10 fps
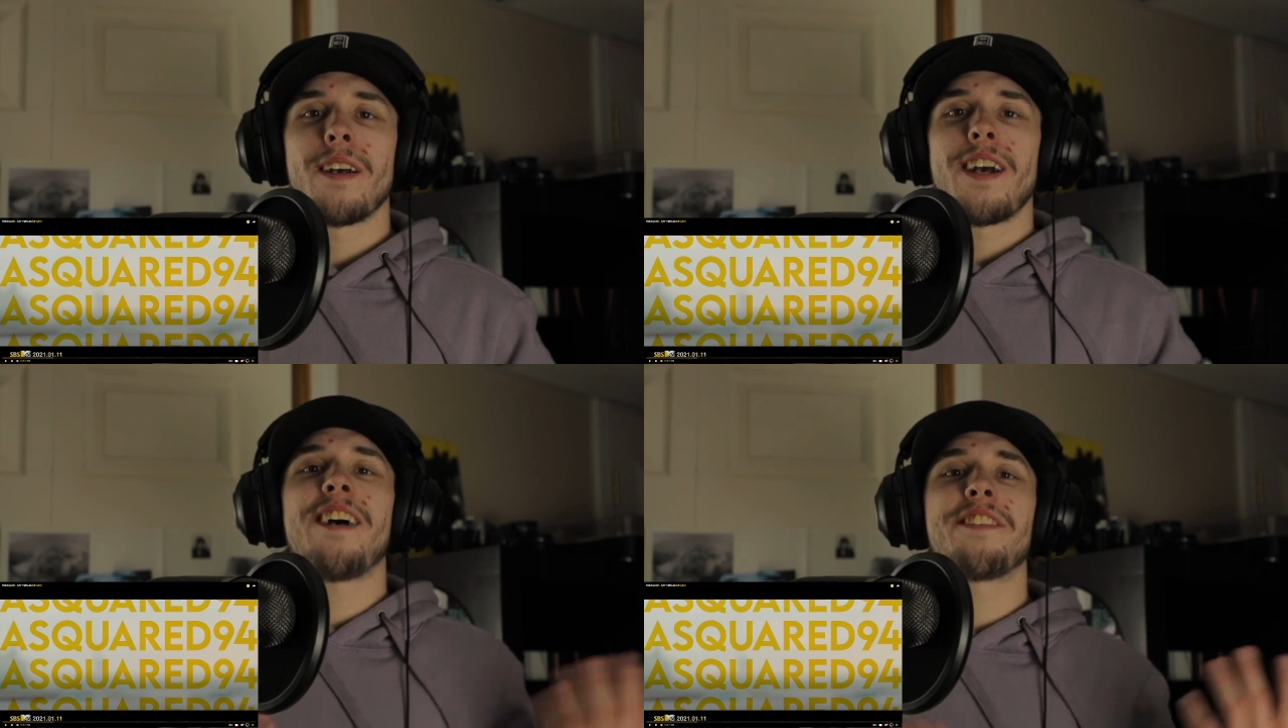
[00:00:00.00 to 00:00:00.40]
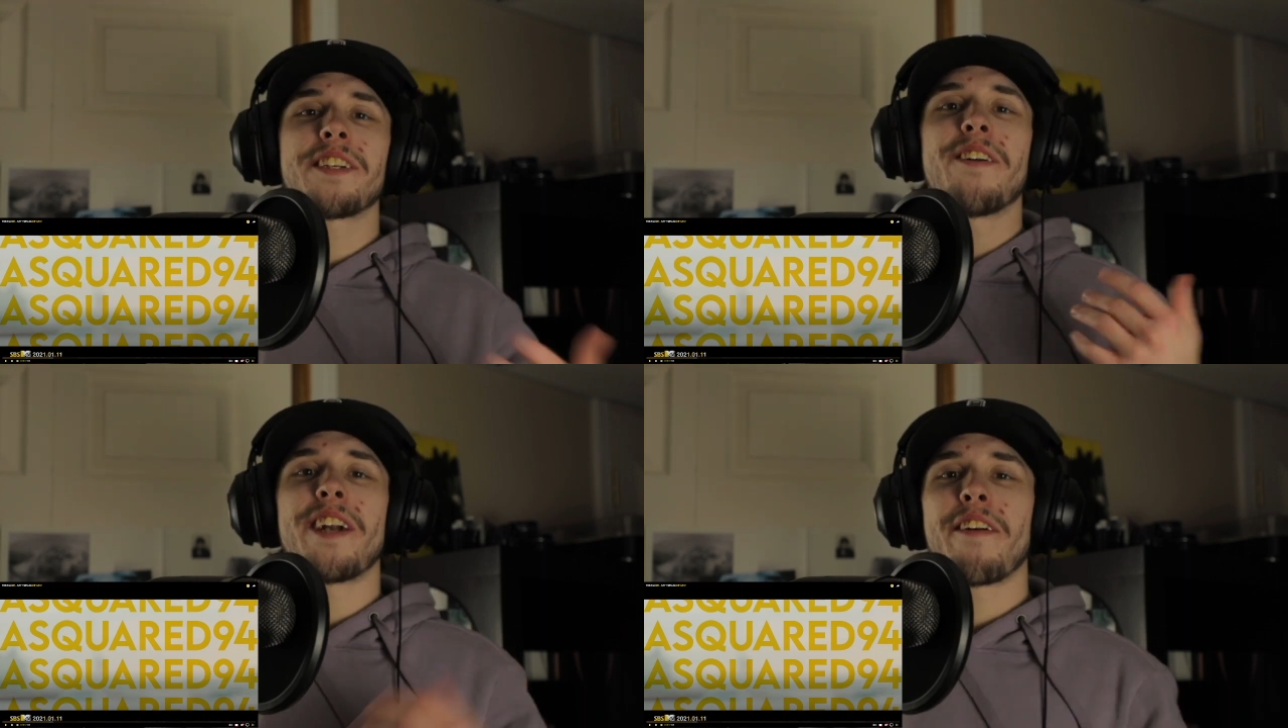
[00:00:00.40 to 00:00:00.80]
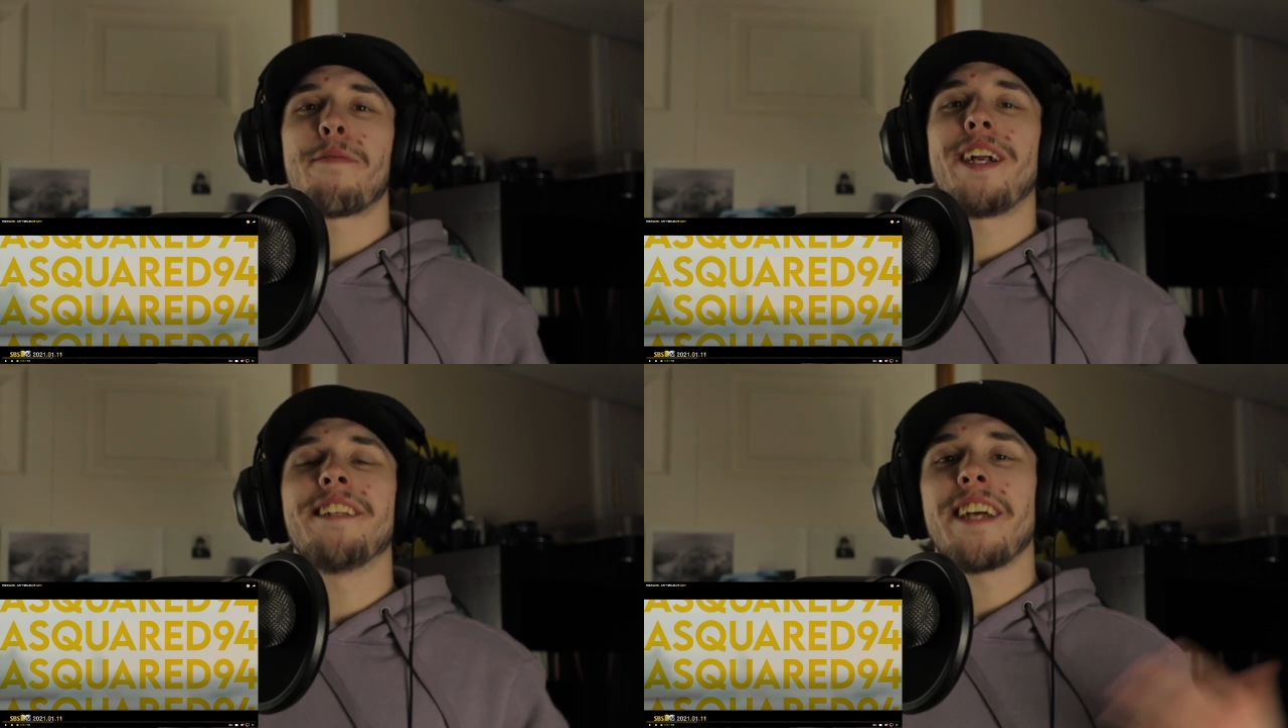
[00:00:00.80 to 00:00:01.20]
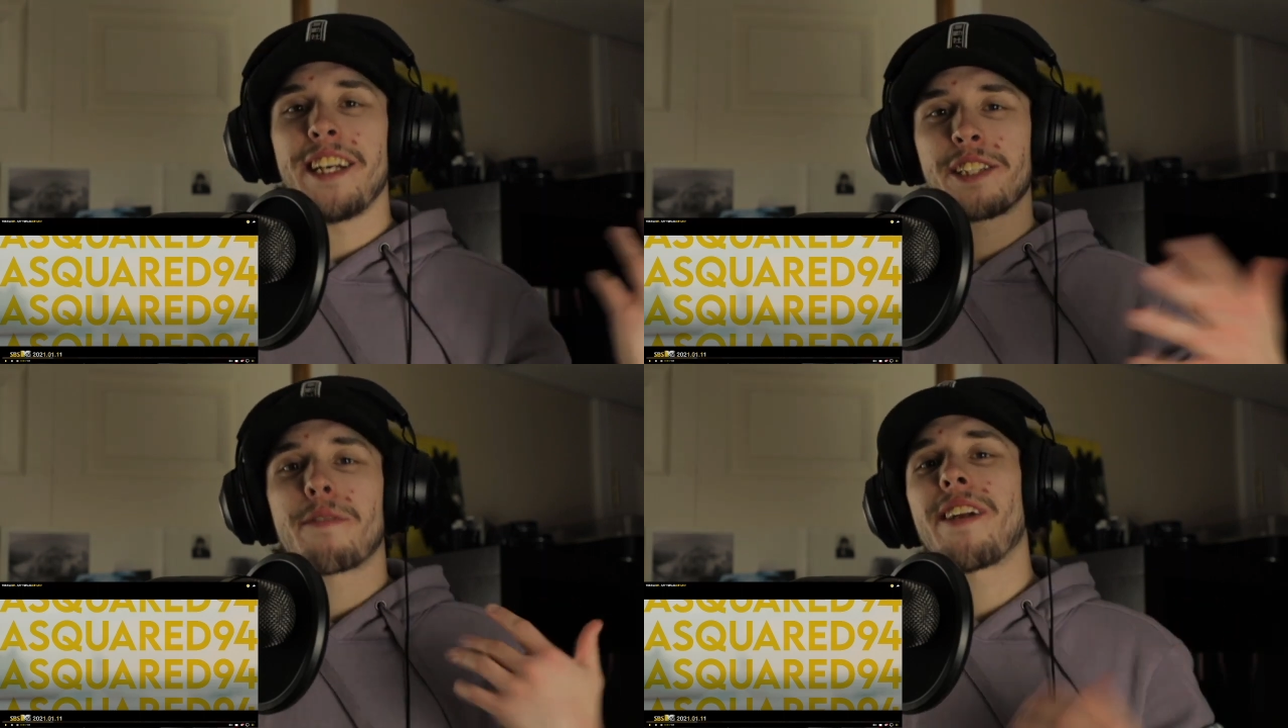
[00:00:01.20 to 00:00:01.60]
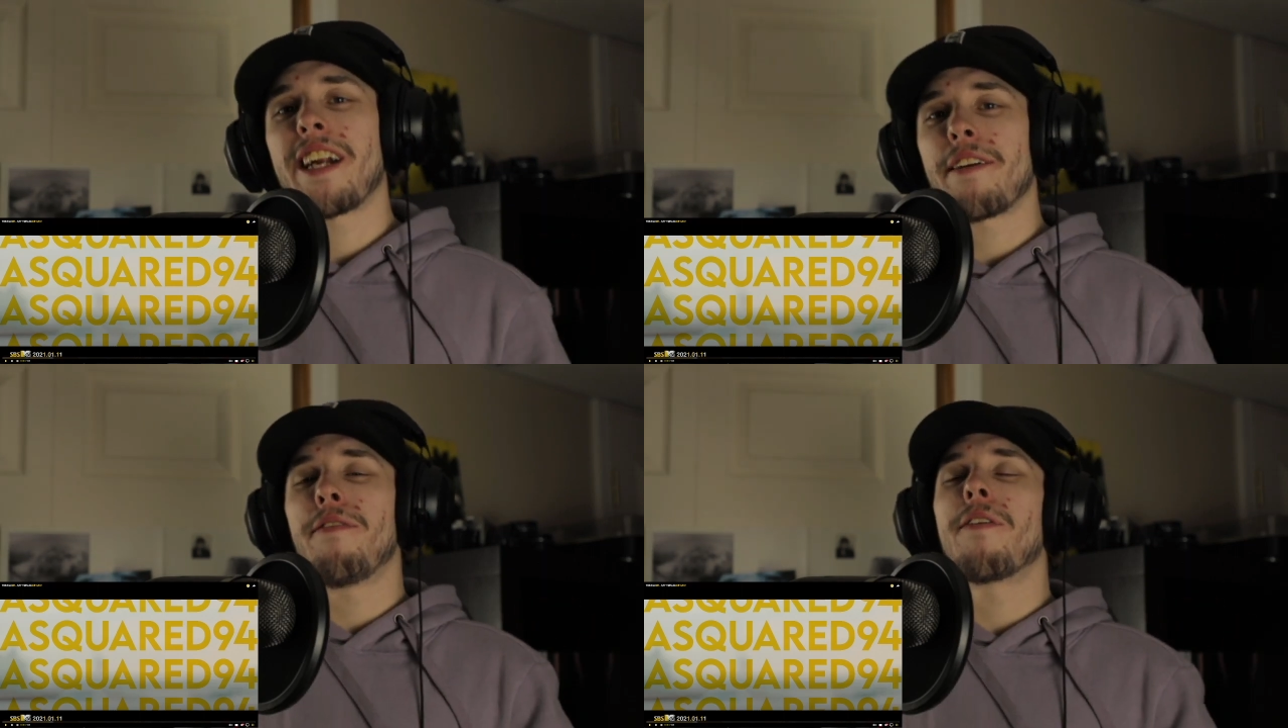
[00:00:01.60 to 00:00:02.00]
How's it going, everybody? It's
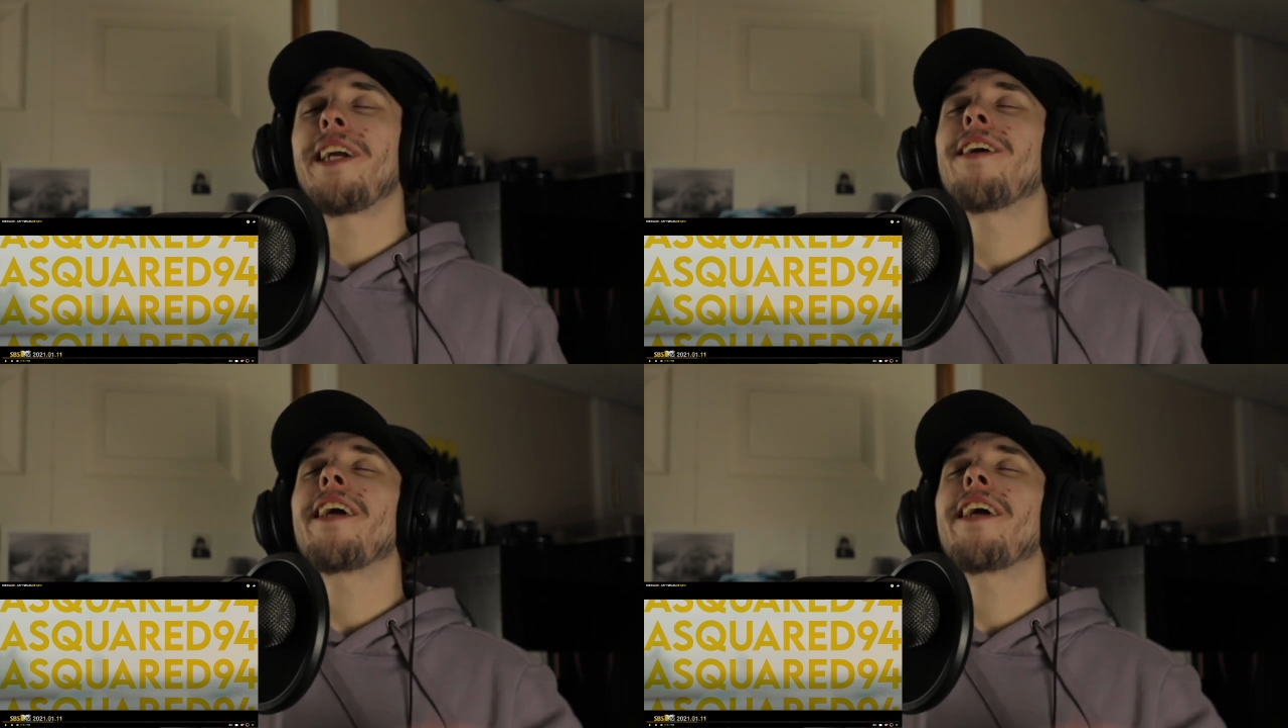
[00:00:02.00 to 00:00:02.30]
AceCore94 here,